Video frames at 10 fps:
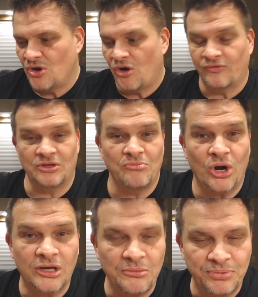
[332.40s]
over the
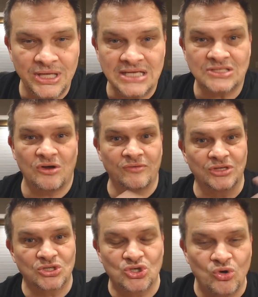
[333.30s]
marketplace, over the
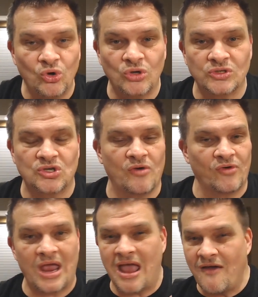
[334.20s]
schools, over
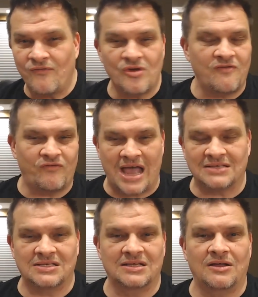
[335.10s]
every
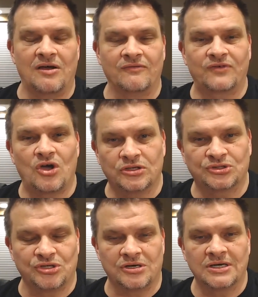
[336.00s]
facet of
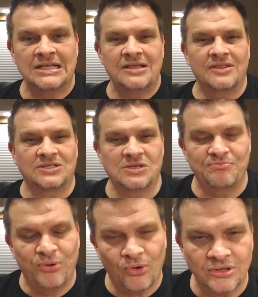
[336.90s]
culture that's
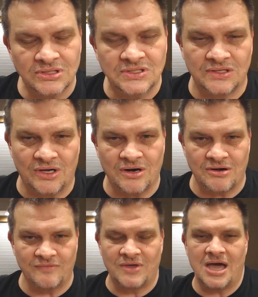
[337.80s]
important to the heart
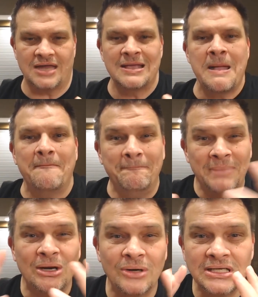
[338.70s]
of God,
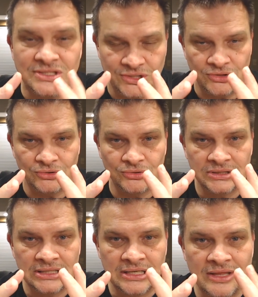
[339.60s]
married to
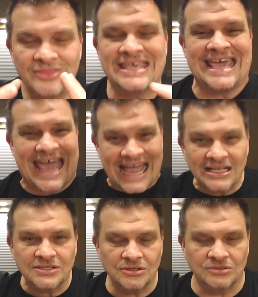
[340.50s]
the
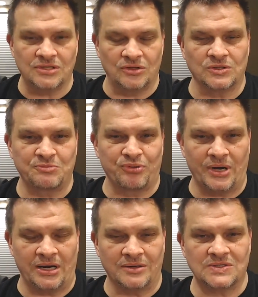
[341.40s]
answer to those
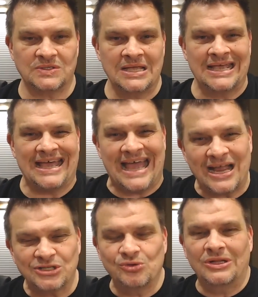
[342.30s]
prayers,
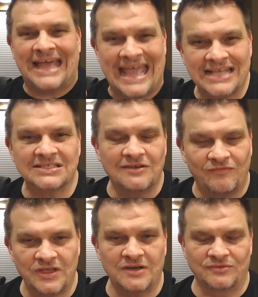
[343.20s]
actual hands and
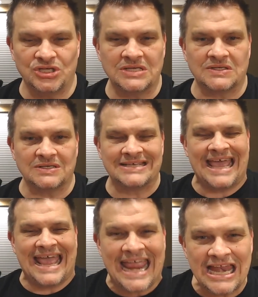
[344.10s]
feet of Jesus,
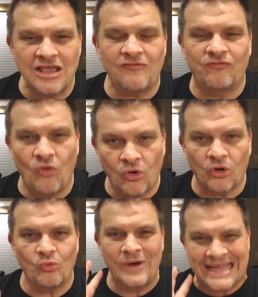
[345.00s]
84
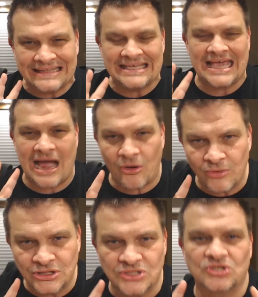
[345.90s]
weekly
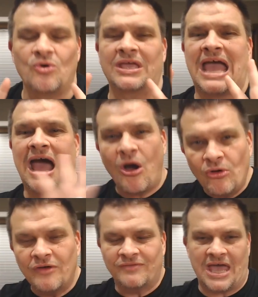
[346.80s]
outreaches going out
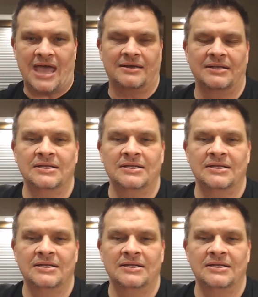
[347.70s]
of that,